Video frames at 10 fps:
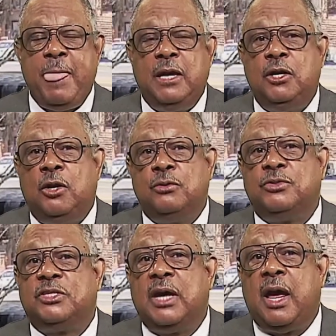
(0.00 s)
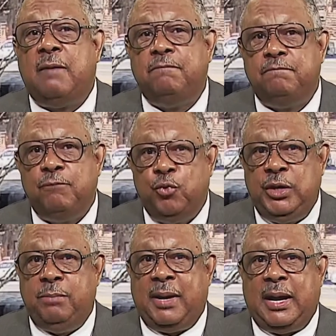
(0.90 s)
No, sir.
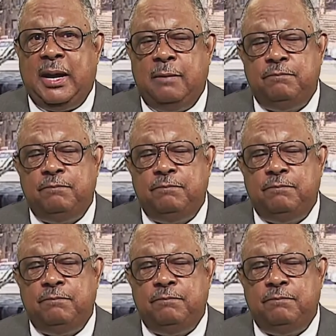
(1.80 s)
Rebob.